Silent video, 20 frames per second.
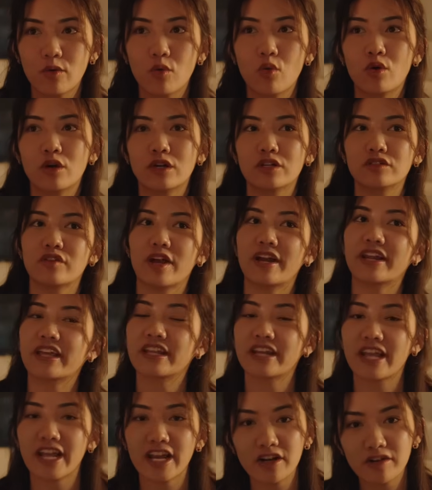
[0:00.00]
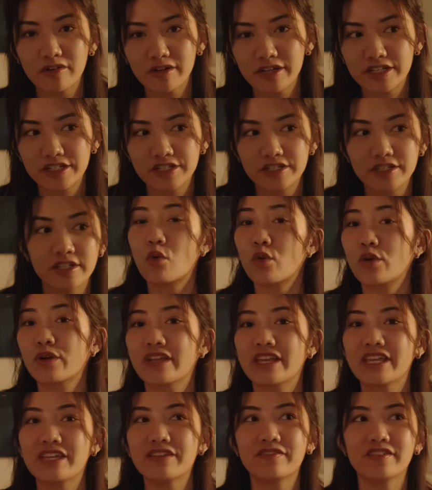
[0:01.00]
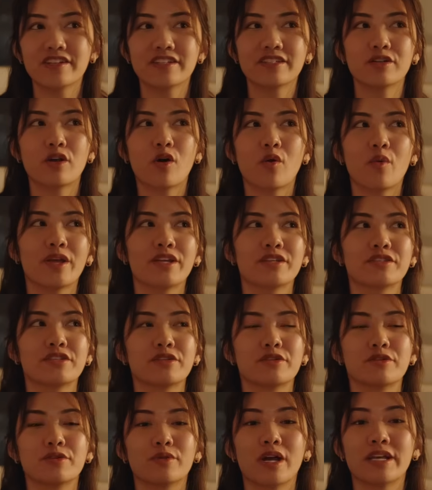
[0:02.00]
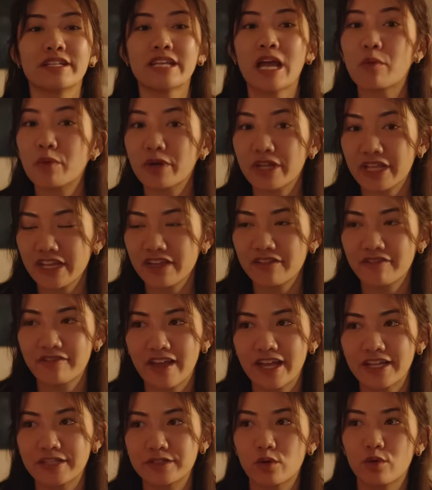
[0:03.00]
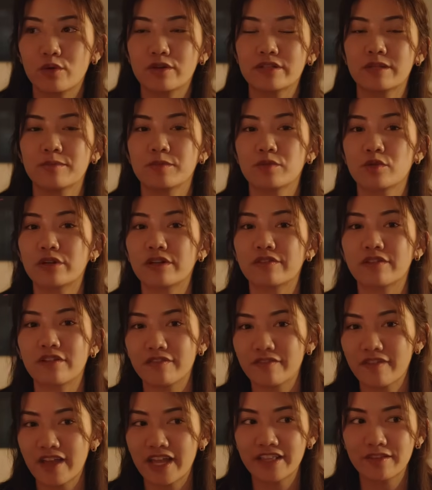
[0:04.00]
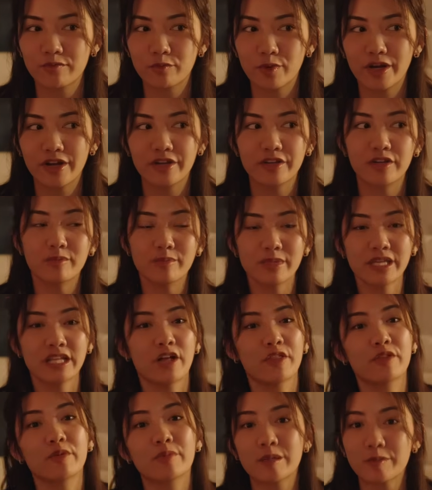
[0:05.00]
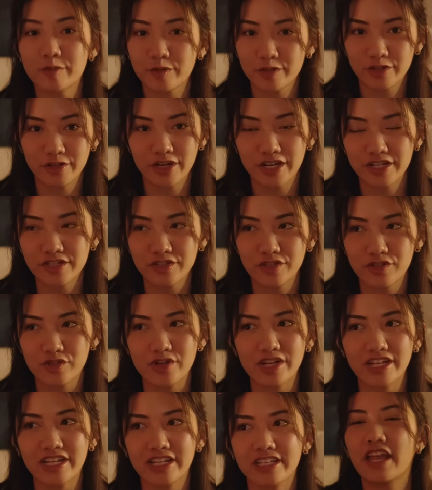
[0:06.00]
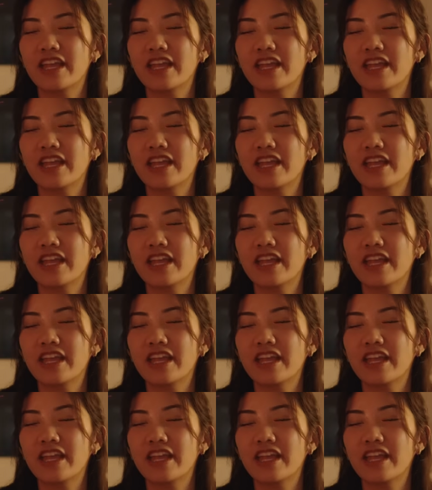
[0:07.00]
or running an errand or even going to a networking event or some sort of event where you'll meet other people in your industry.